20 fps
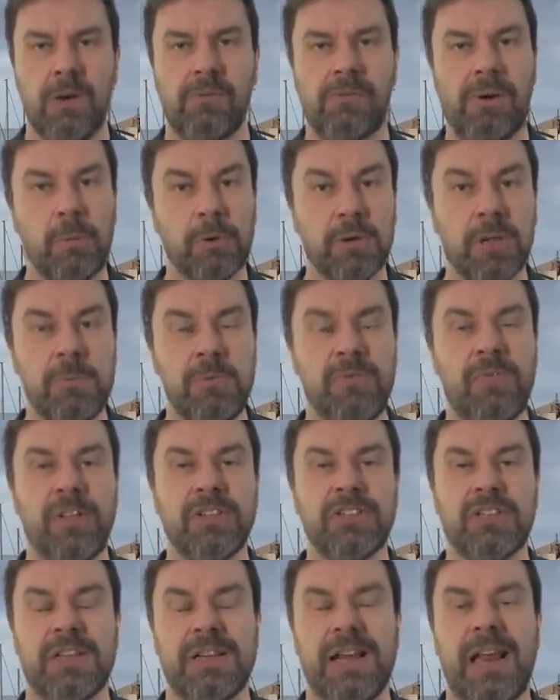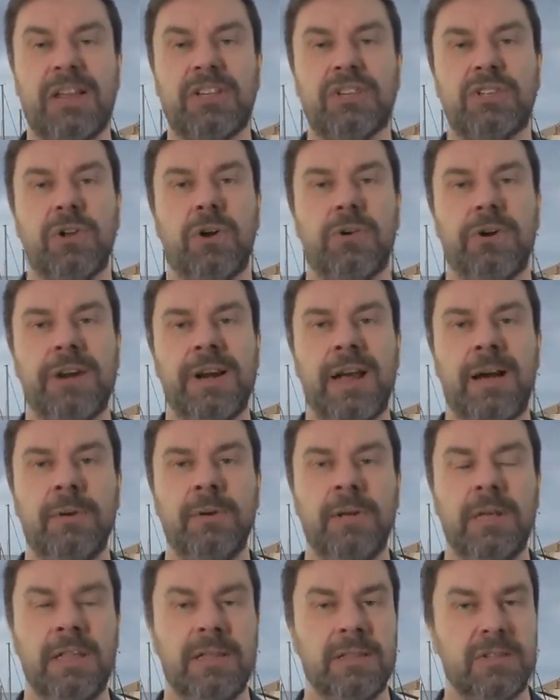Right, we're going to move on to the next story
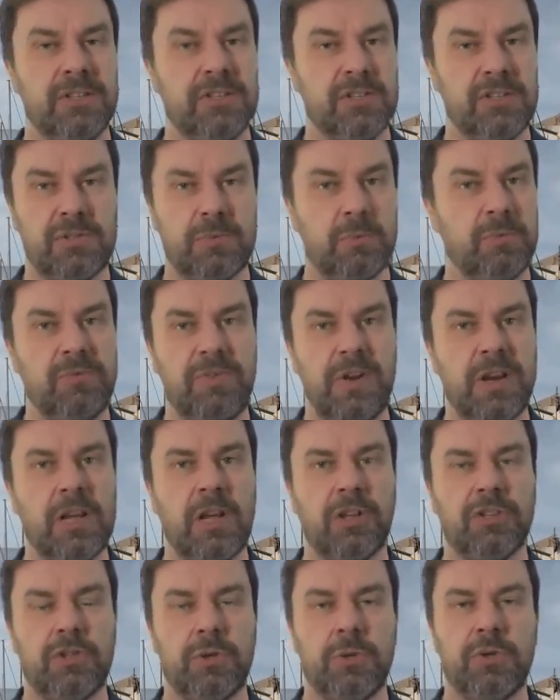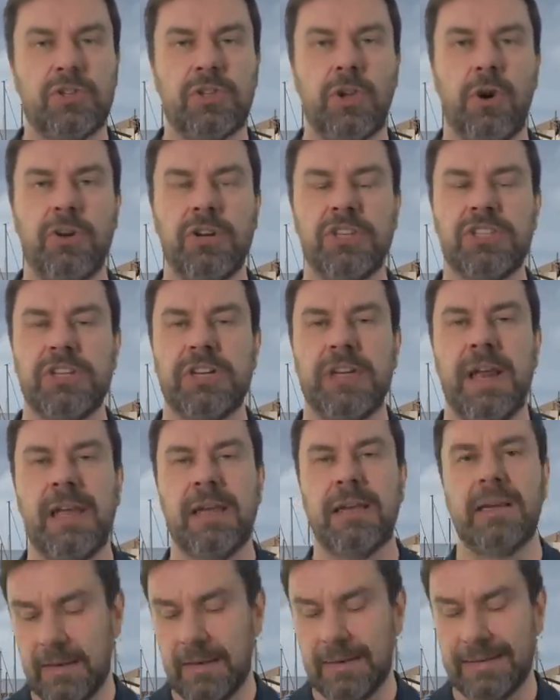now. We've only got 2 stories
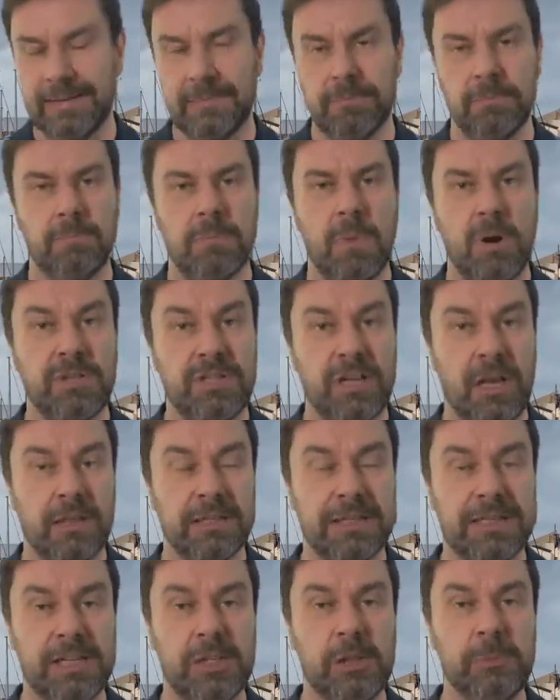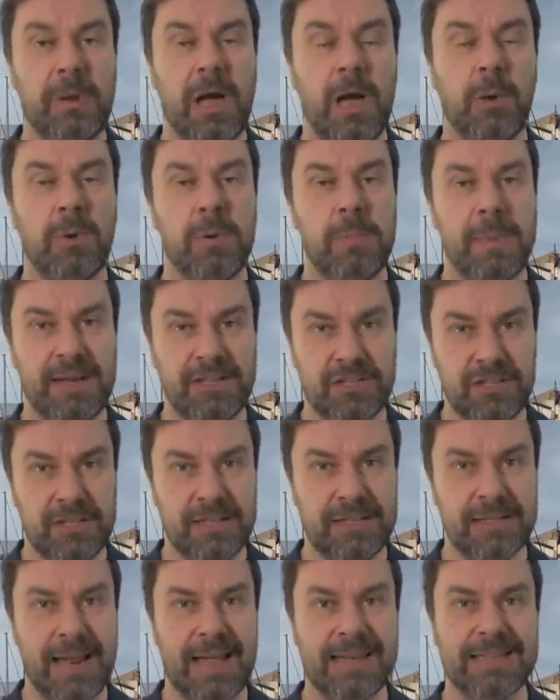tonight. Motor Dilbar, we
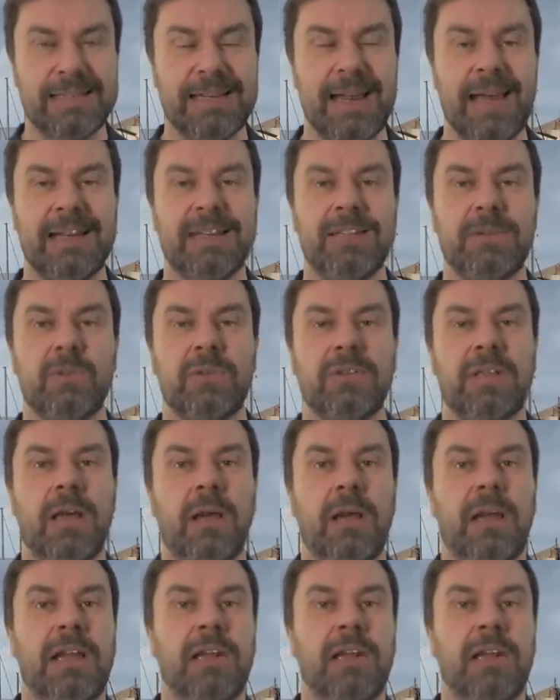mentioned last night that it